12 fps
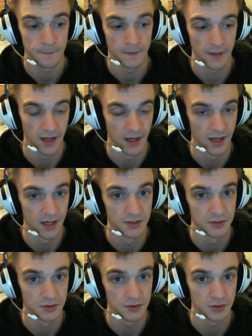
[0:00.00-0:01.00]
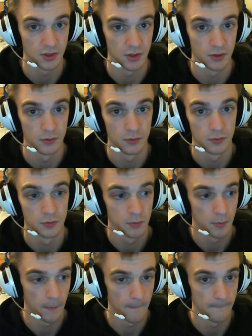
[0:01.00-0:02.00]
and go
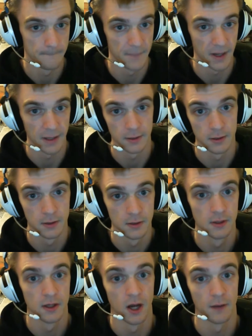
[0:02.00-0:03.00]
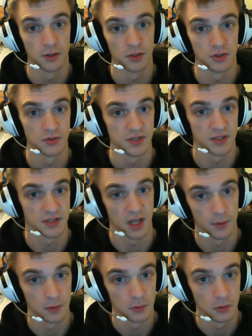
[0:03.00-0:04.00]
bang, I'm going to use this
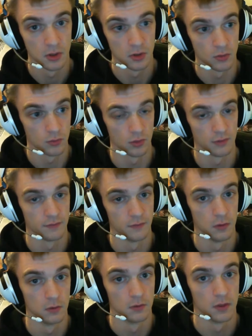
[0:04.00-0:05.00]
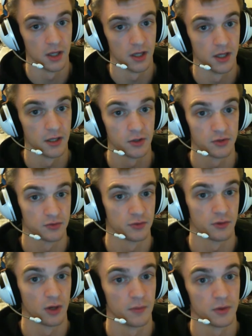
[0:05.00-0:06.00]
ammo, roll a 4, goes through their
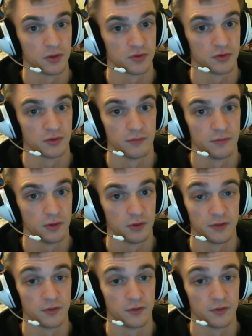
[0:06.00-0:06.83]
armor, goes through their invul.